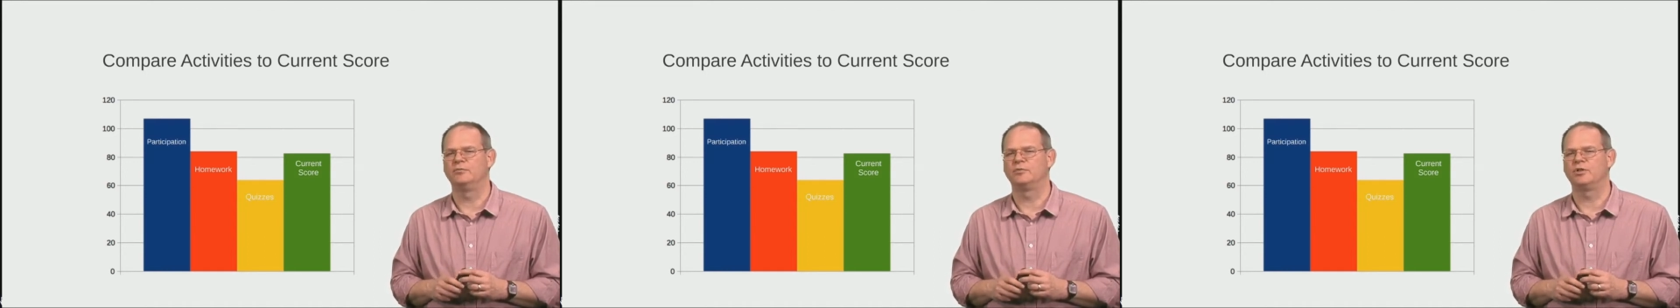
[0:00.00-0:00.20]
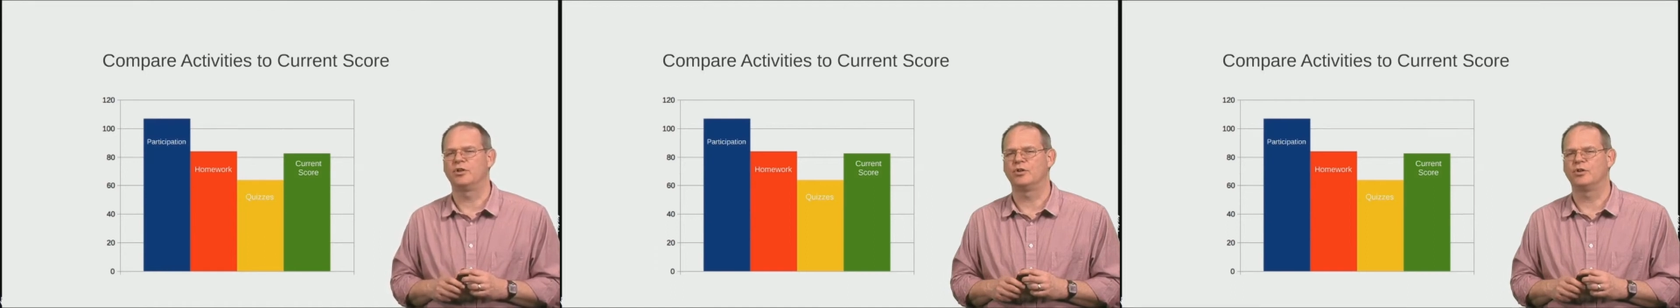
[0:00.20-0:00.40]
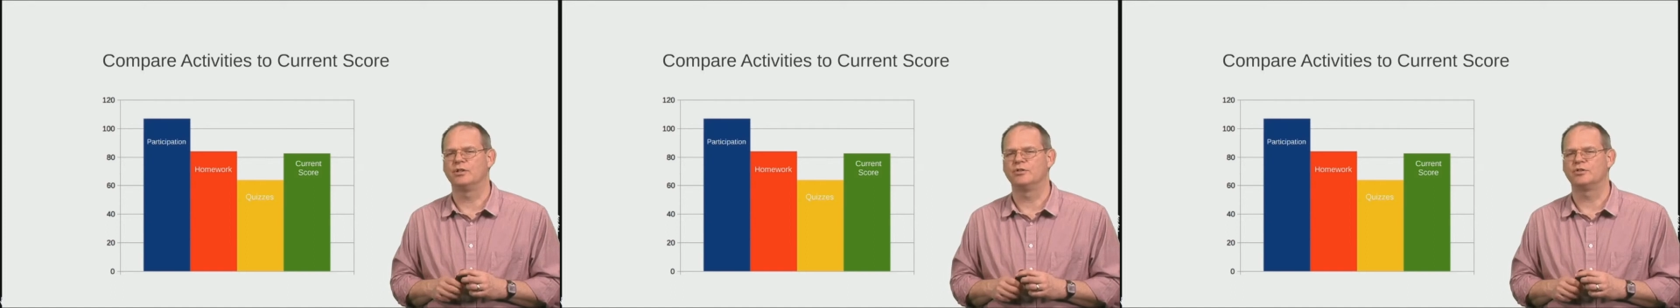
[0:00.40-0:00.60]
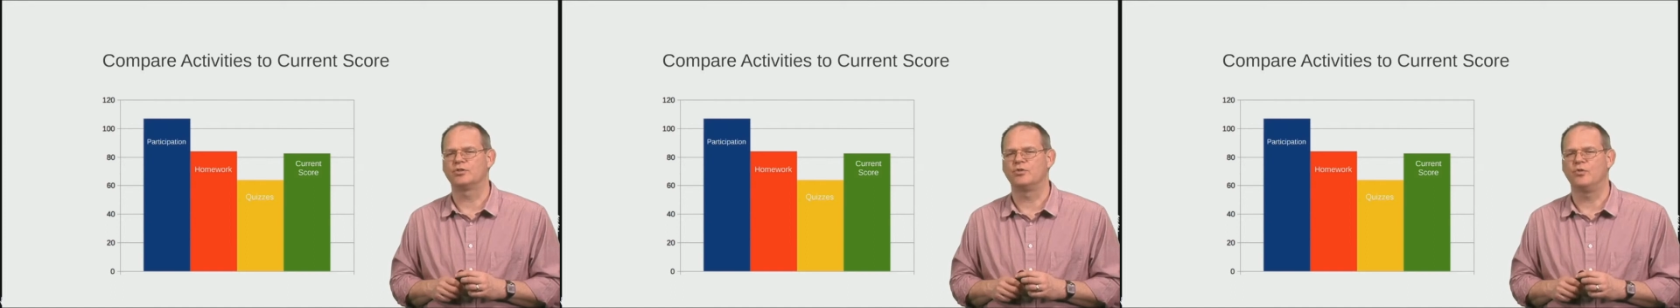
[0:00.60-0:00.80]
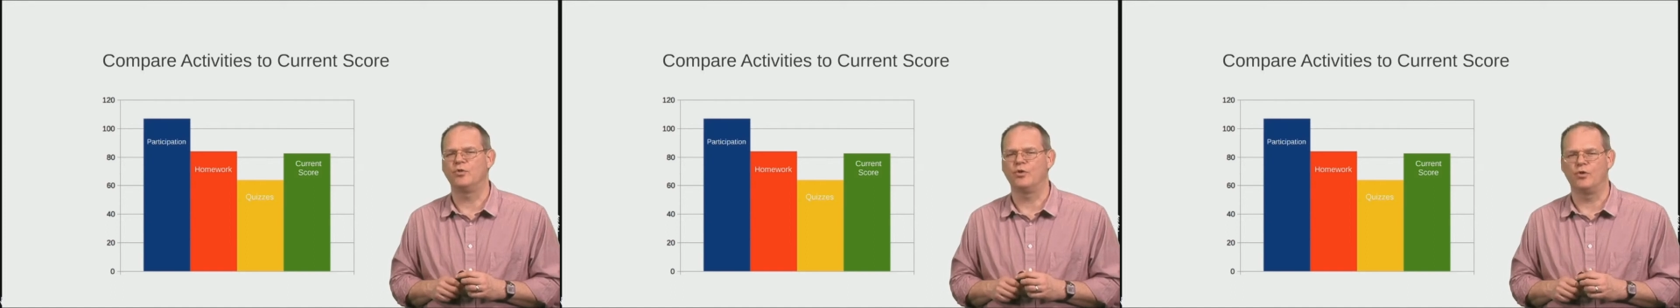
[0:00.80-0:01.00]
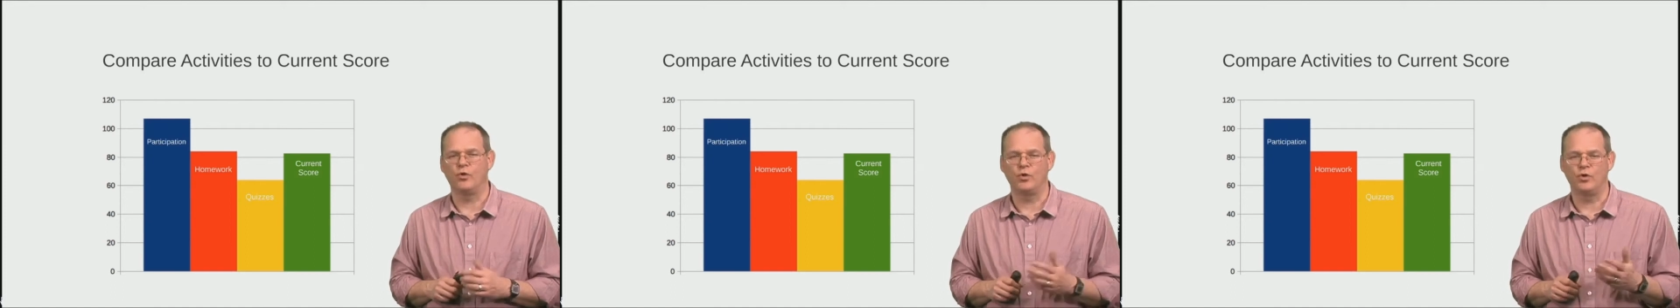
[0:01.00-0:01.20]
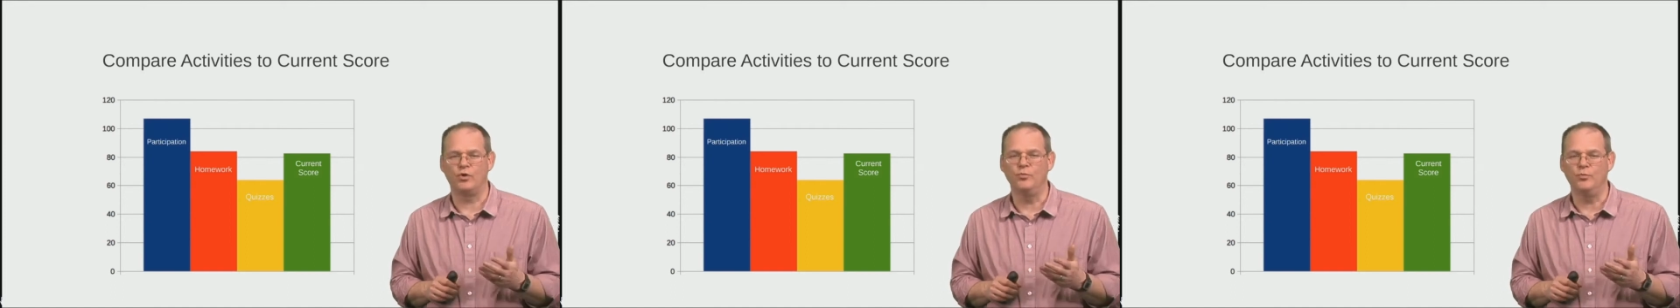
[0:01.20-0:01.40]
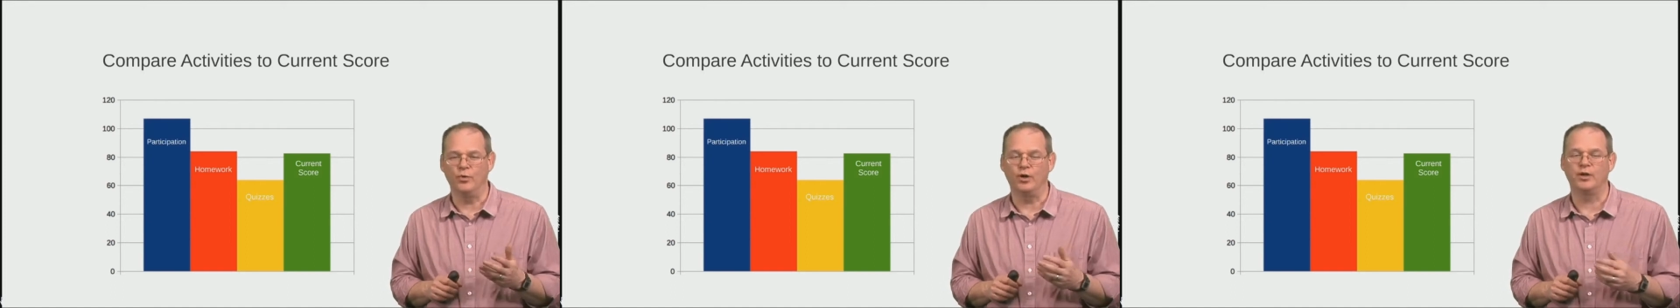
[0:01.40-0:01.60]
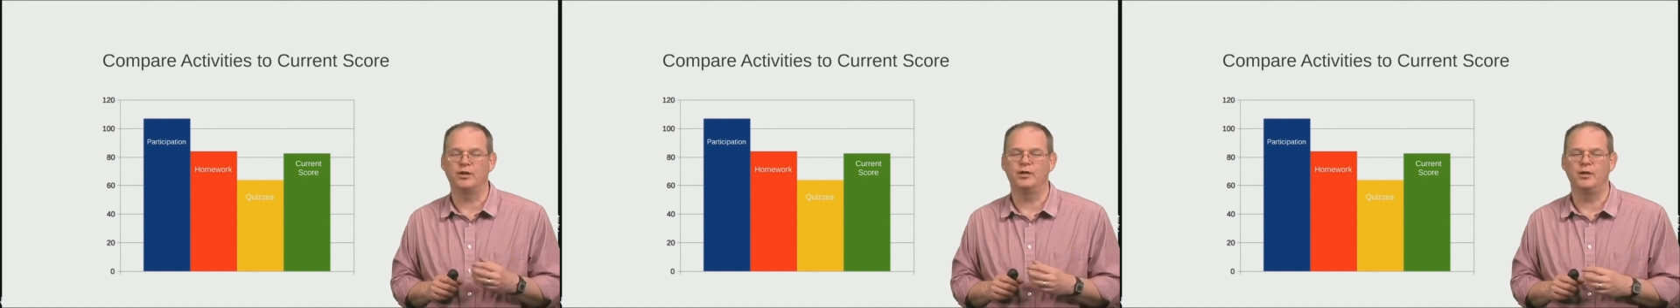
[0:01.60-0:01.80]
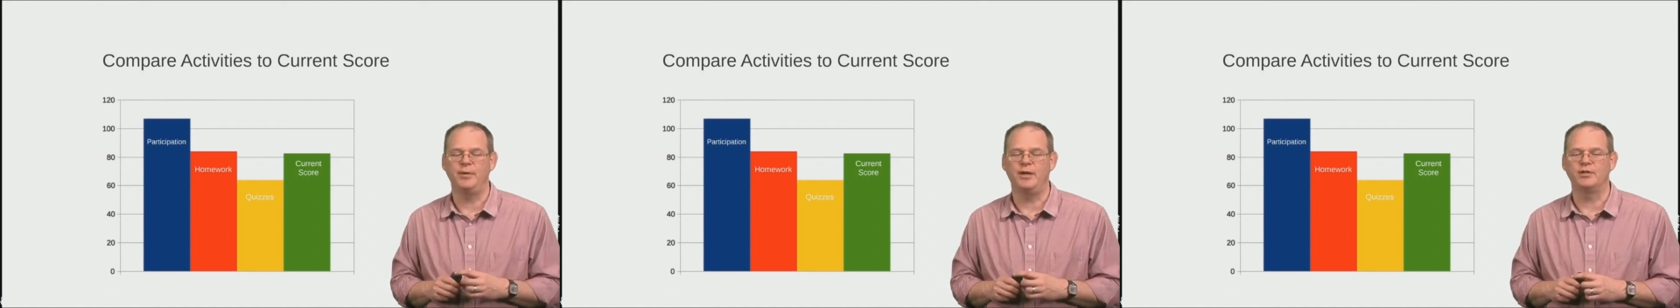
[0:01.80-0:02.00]
current score or homework,
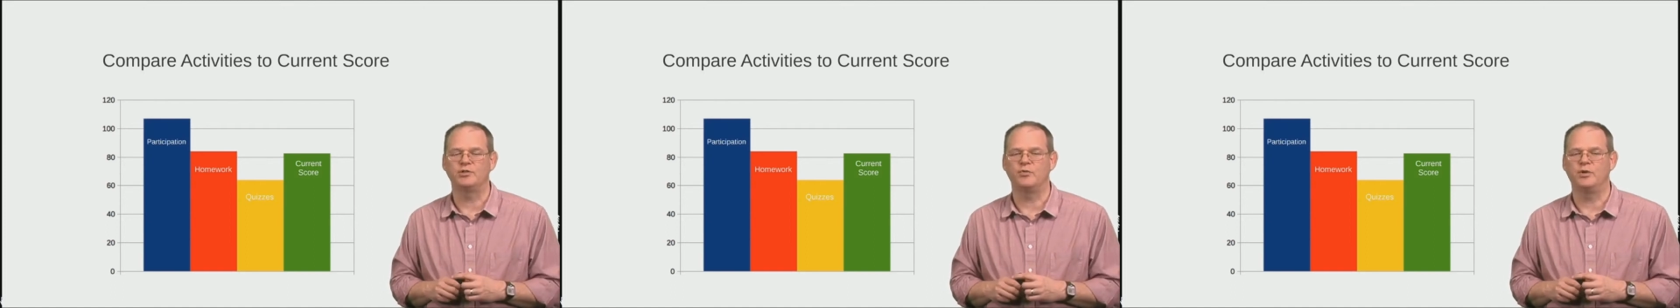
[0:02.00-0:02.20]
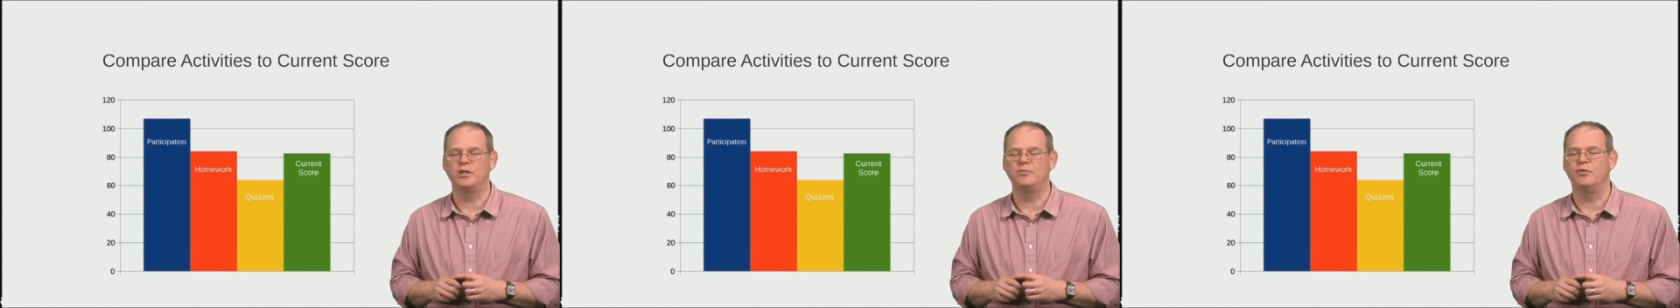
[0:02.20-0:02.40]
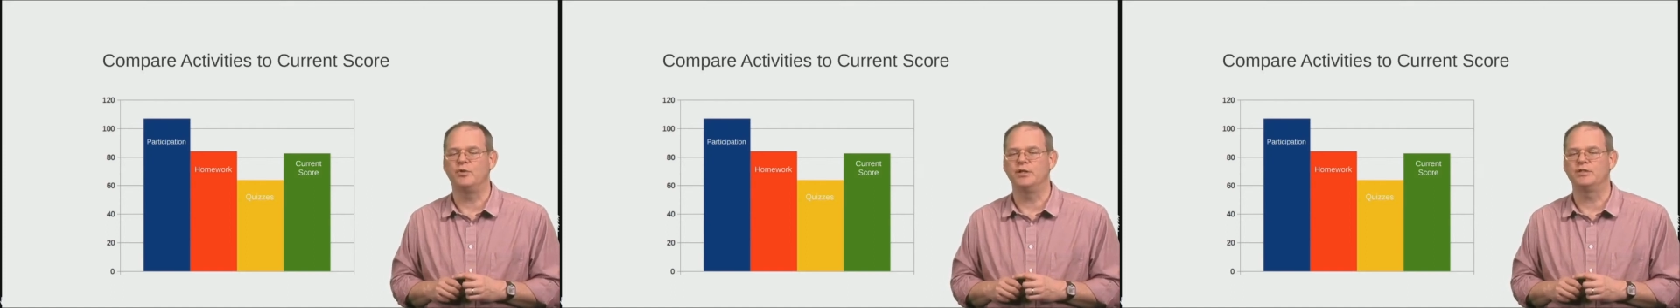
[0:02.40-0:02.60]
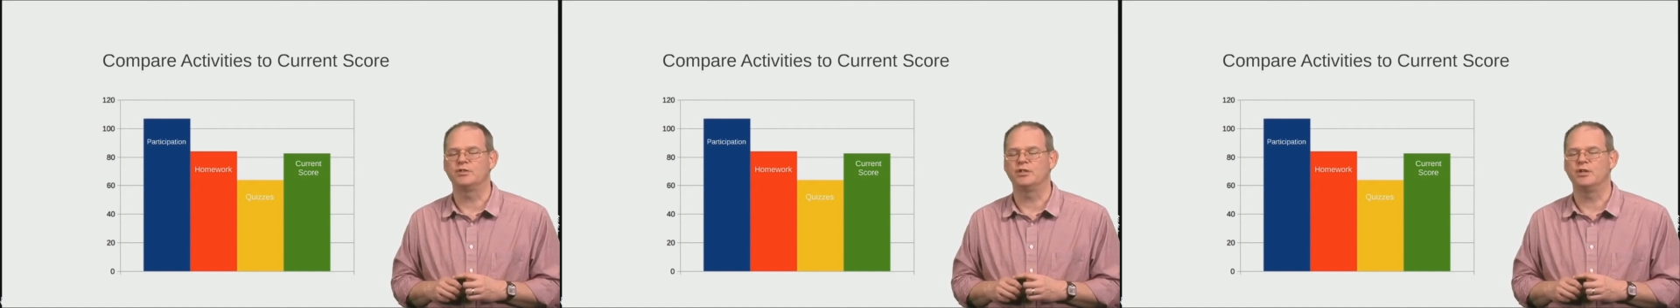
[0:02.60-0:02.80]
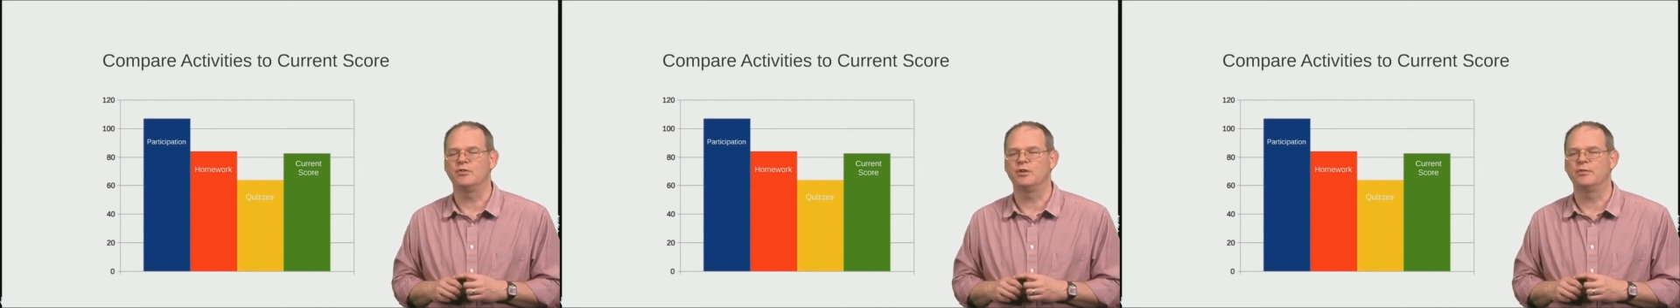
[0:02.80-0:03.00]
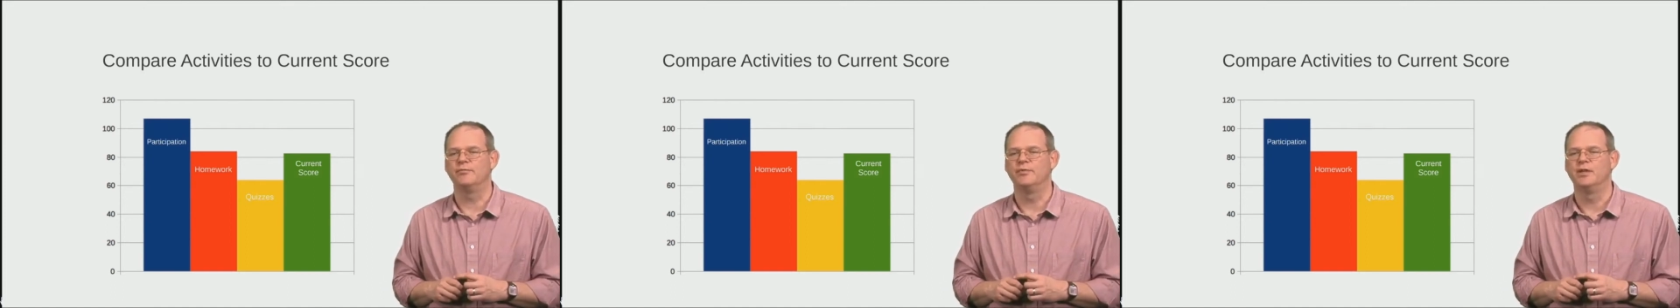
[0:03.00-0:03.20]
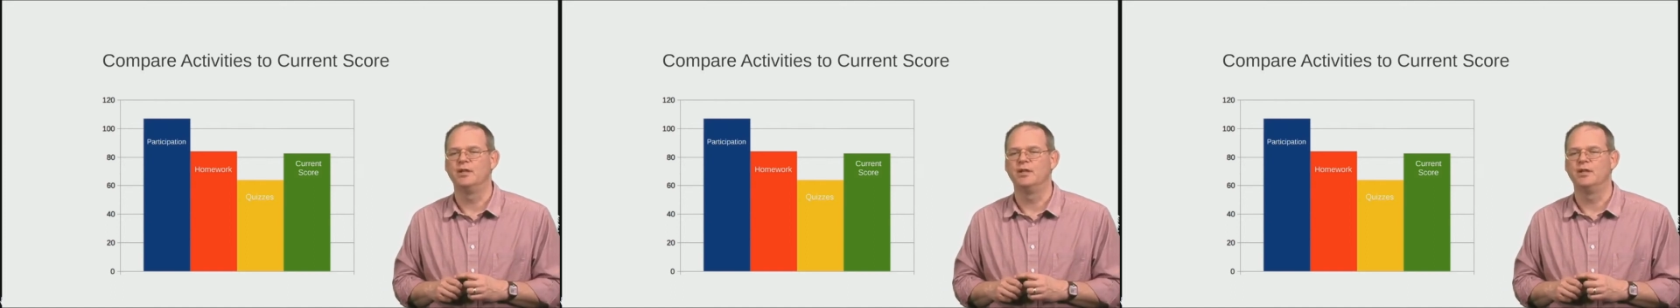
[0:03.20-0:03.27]
about 20 points lower.